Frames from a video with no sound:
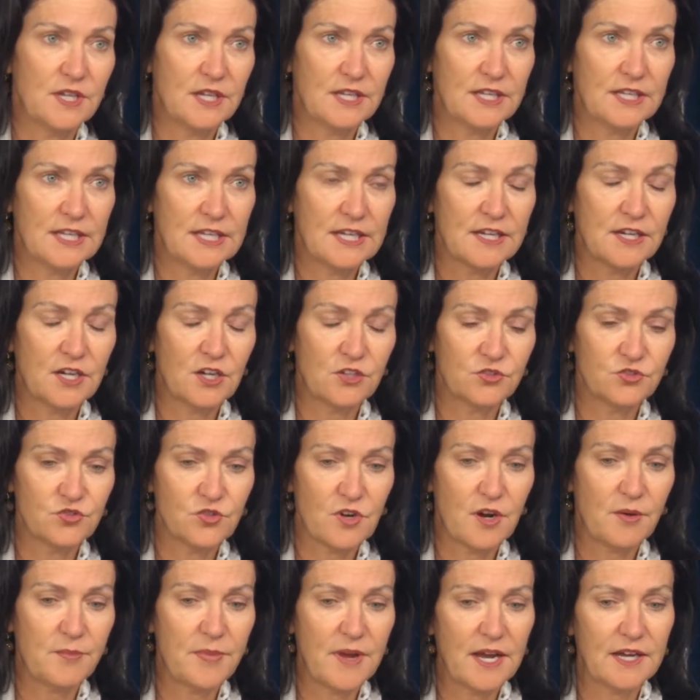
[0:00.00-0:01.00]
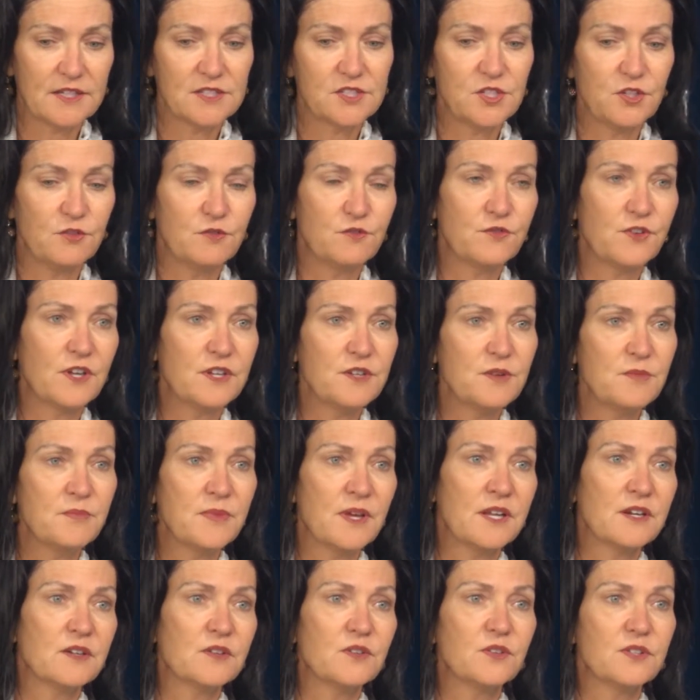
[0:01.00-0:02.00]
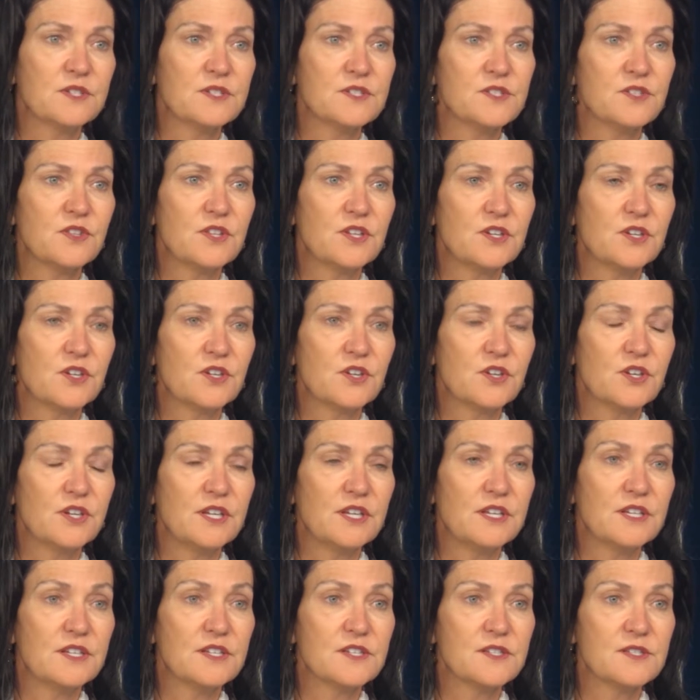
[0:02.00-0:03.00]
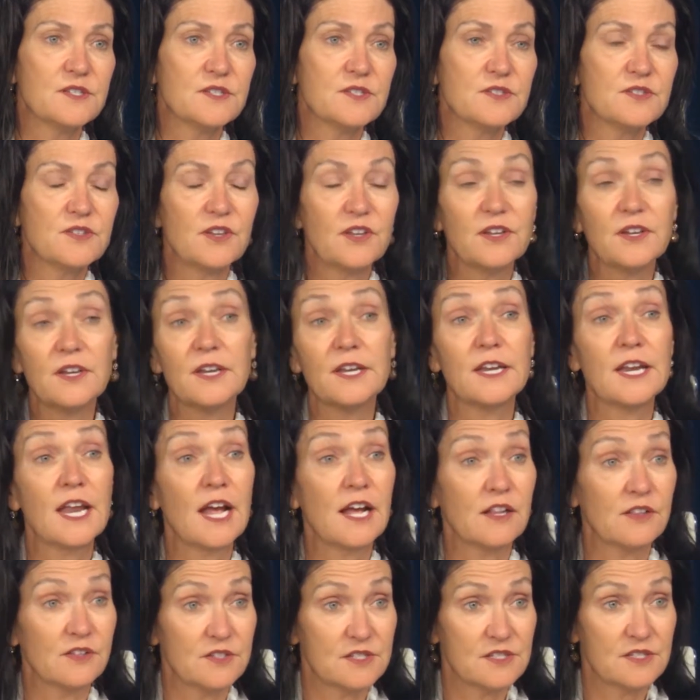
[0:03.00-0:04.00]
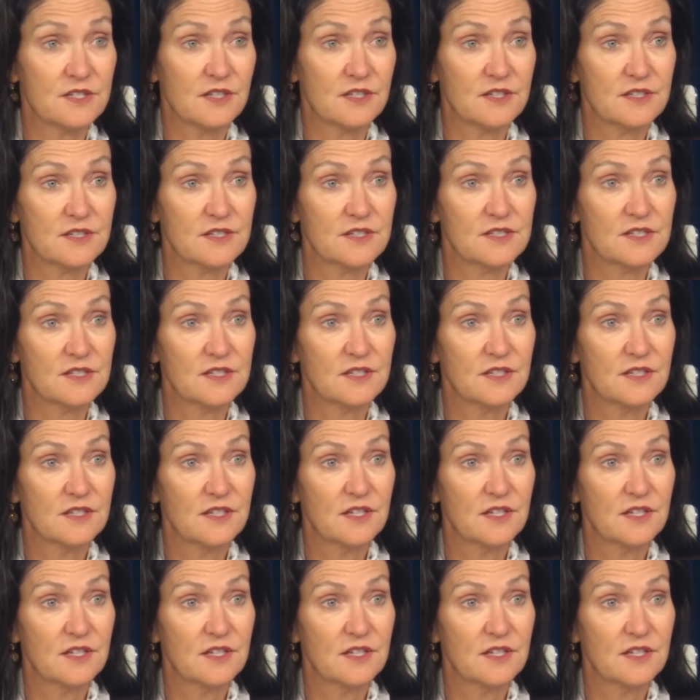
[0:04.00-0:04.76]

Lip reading: Again, I'll draw back to fundamental is there is an analysis